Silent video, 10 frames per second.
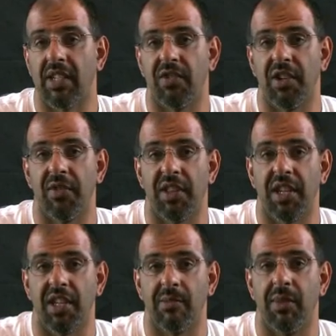for different
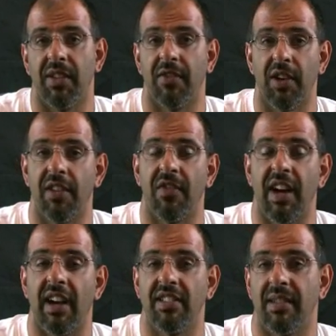things, but for any
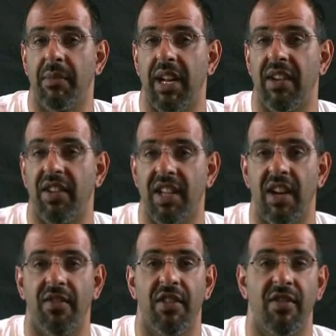files that might have
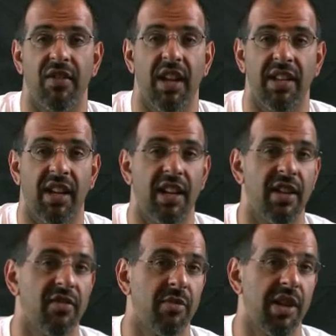identity
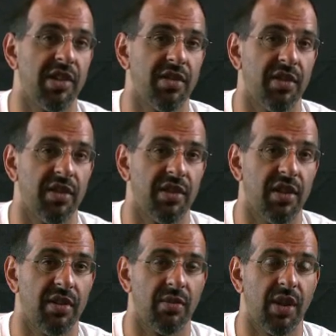information or
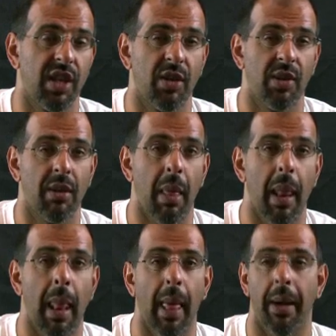blah
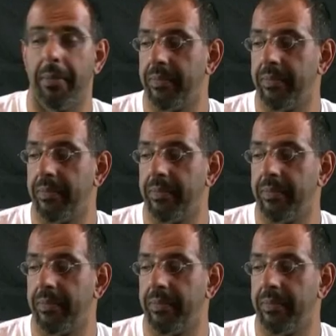blah blah. I